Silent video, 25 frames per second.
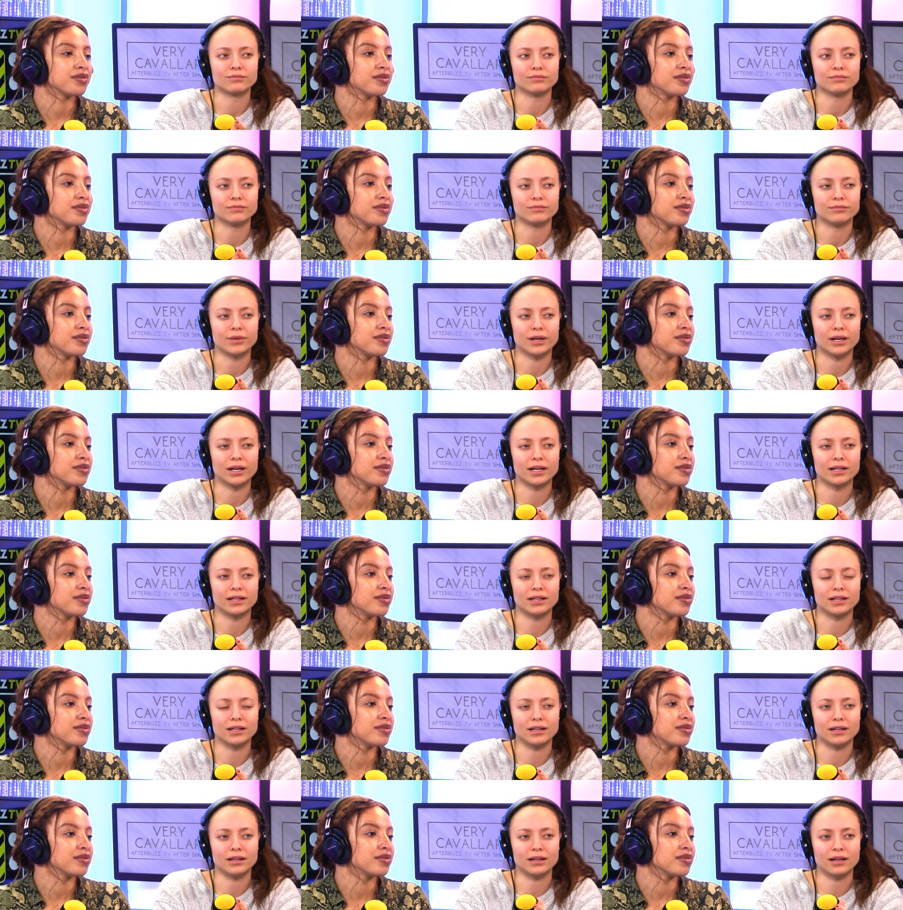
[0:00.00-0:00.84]
Speaker 1: But
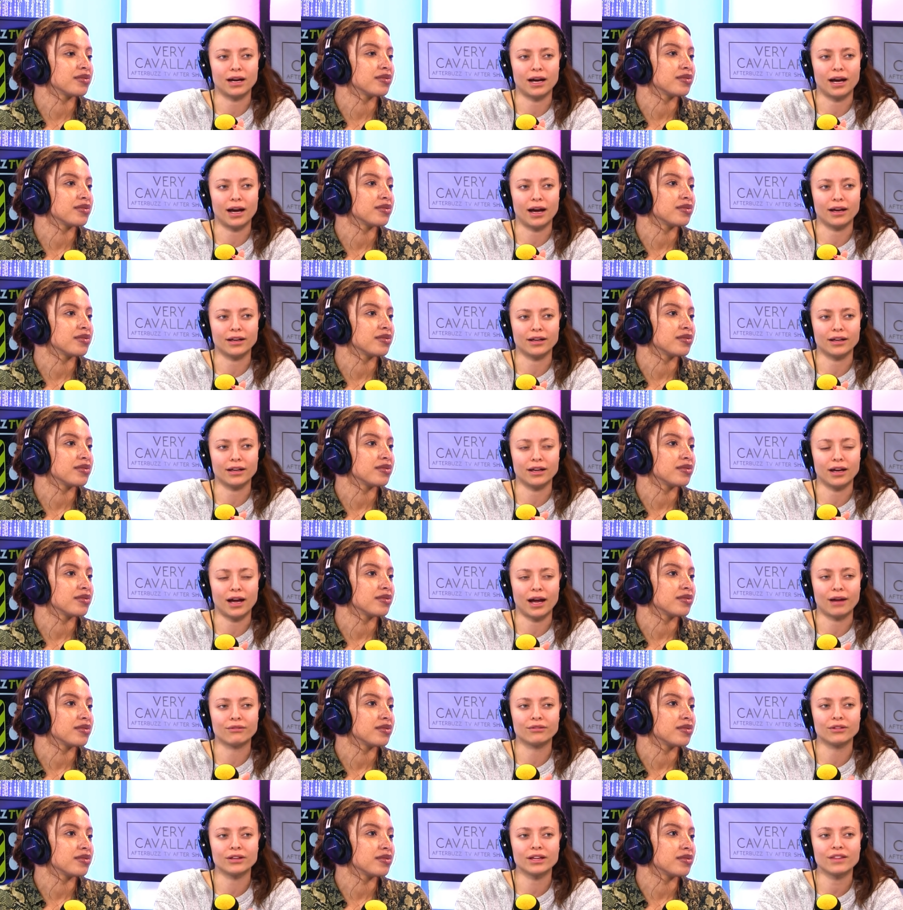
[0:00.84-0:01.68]
I
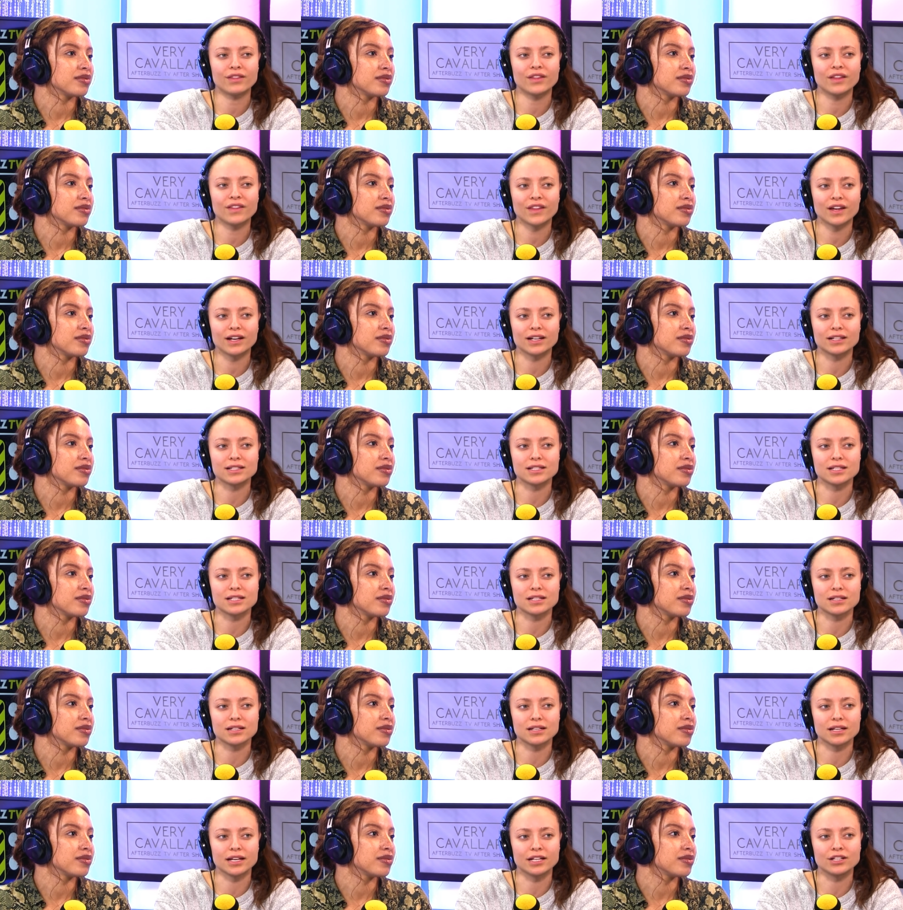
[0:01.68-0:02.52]
really think that it's
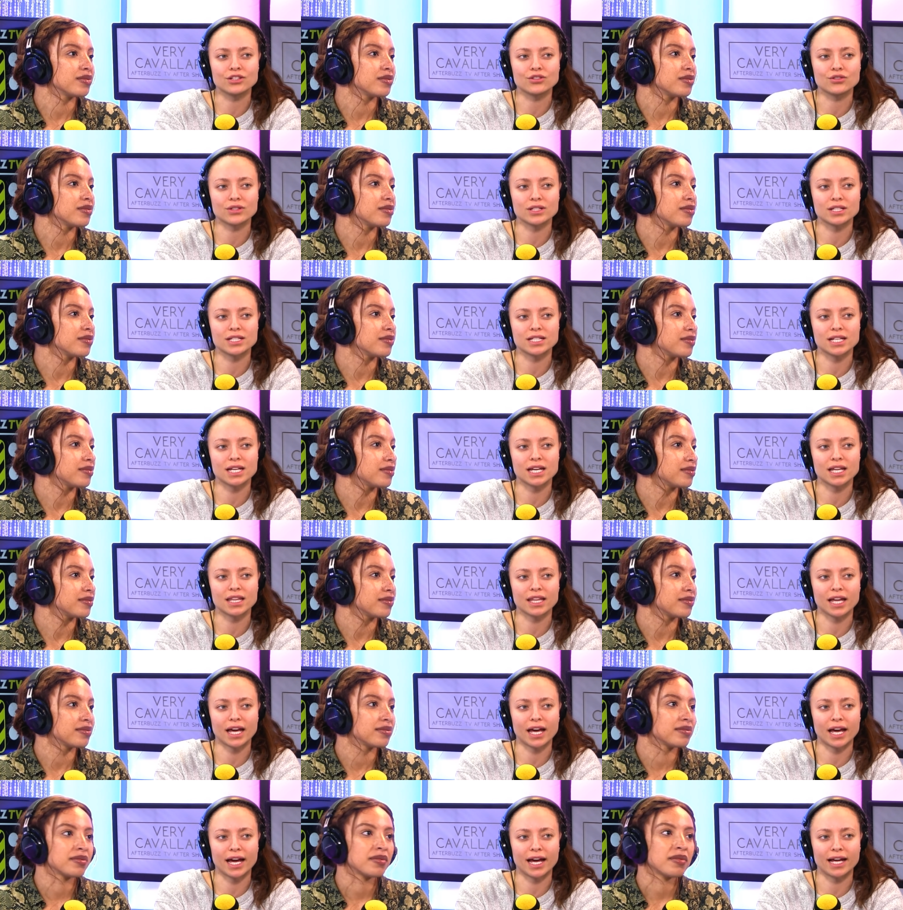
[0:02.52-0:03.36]
interesting
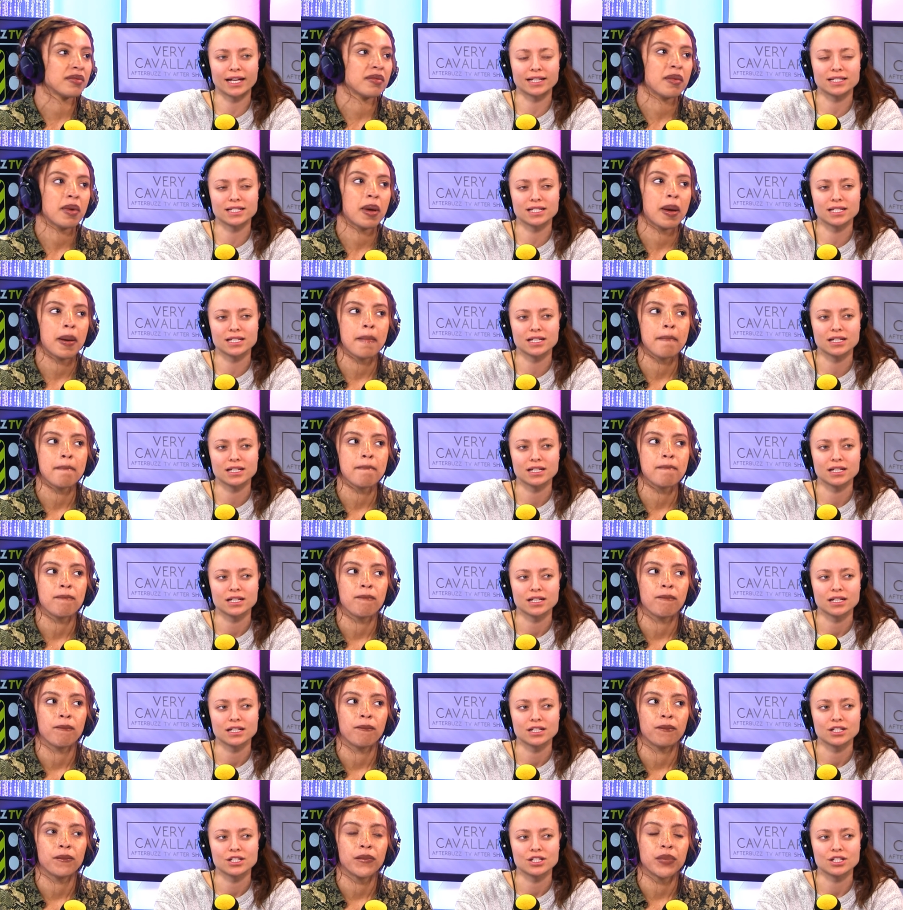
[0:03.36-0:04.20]
that
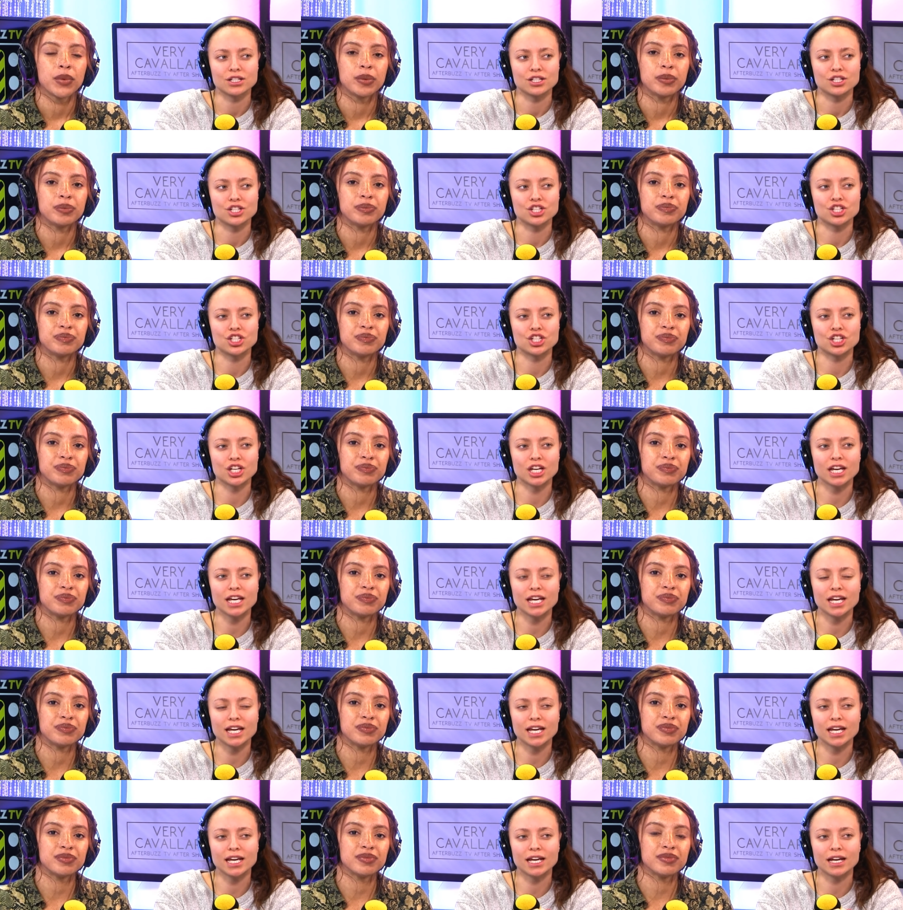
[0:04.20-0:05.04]

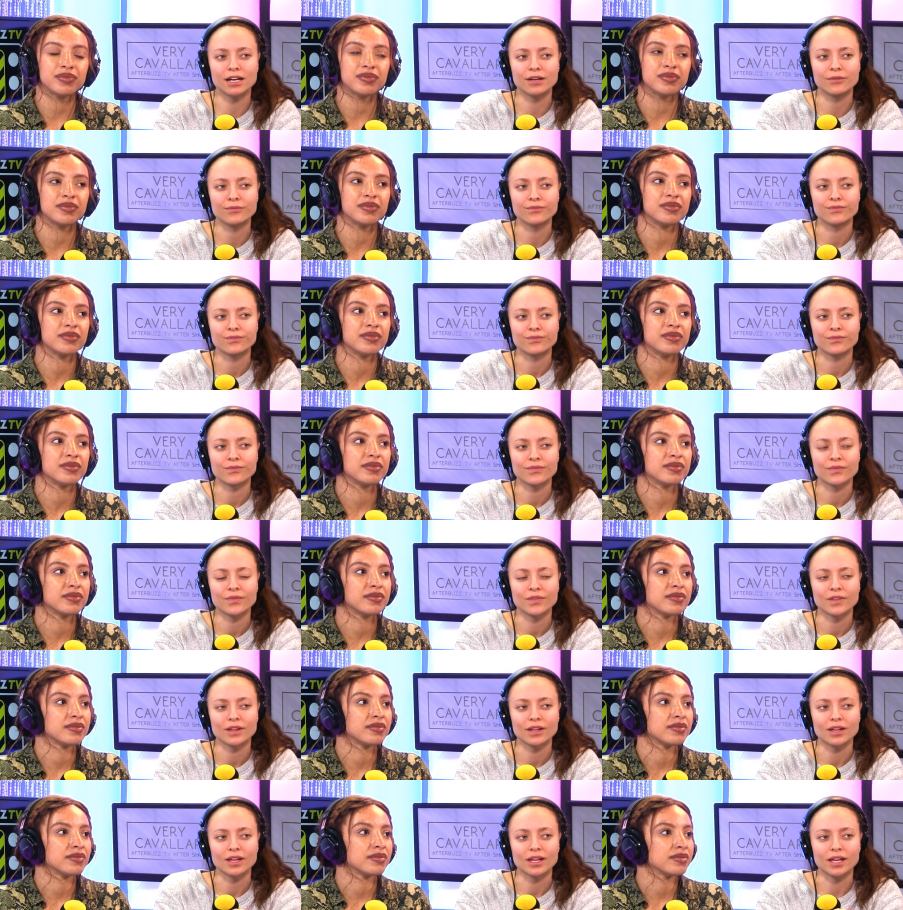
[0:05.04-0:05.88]
she
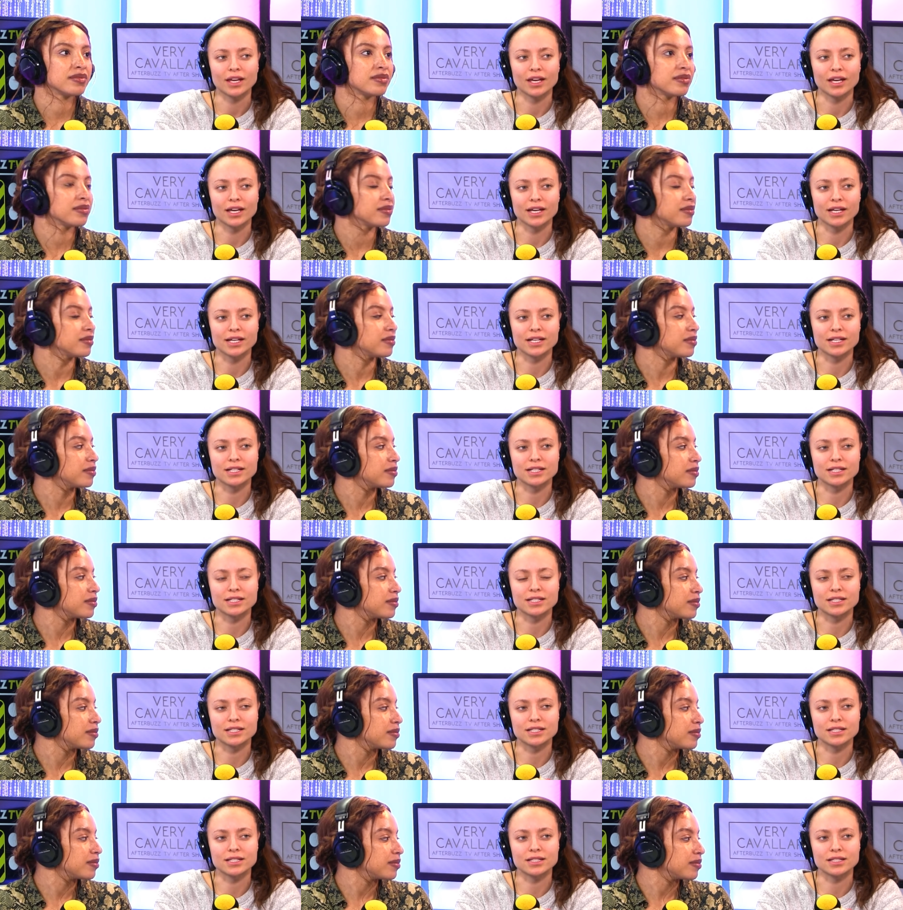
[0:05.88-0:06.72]

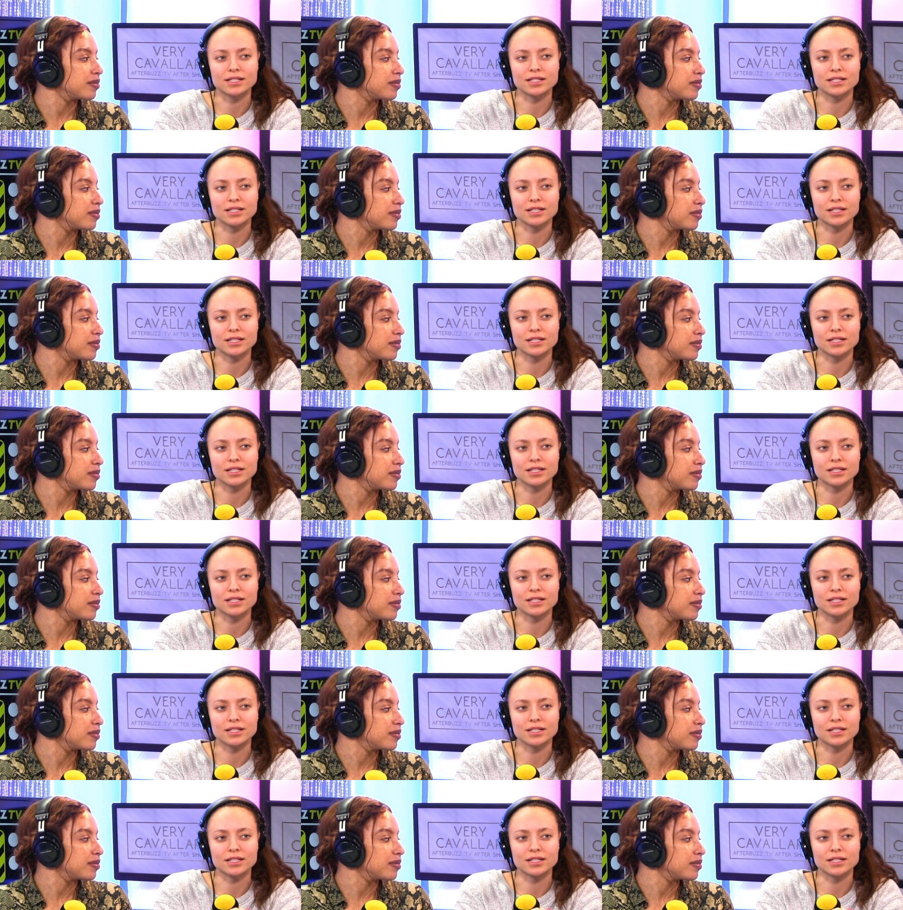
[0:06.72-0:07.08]
is,